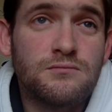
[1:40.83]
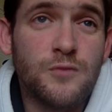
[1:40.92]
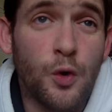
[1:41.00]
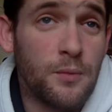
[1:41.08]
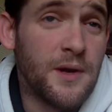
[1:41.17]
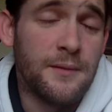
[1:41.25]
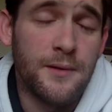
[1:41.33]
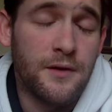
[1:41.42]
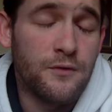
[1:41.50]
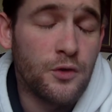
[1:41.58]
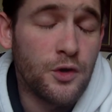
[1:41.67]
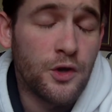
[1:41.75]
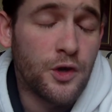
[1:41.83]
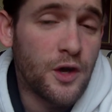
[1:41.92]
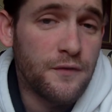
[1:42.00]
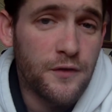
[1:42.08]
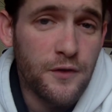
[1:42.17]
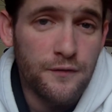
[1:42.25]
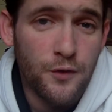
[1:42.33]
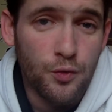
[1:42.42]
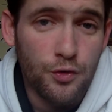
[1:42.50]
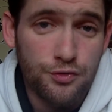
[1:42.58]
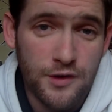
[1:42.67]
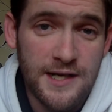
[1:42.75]
Or maybe you could go for the
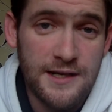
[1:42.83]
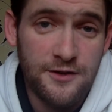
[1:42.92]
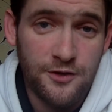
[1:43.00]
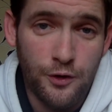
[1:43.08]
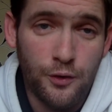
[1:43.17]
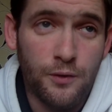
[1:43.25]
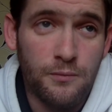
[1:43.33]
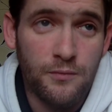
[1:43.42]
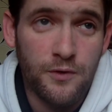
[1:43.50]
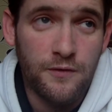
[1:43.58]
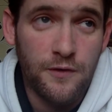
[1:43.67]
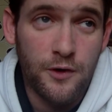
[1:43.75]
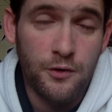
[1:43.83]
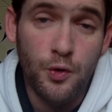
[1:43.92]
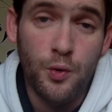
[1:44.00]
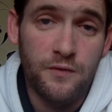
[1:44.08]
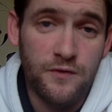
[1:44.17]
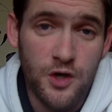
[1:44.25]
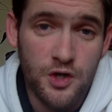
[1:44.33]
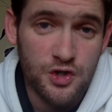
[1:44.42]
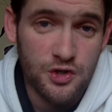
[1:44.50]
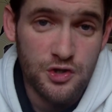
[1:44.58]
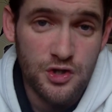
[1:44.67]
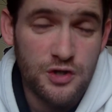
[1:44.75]
full grey suit with the newer
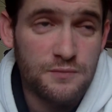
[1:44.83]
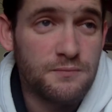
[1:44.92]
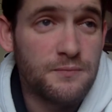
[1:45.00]
versions,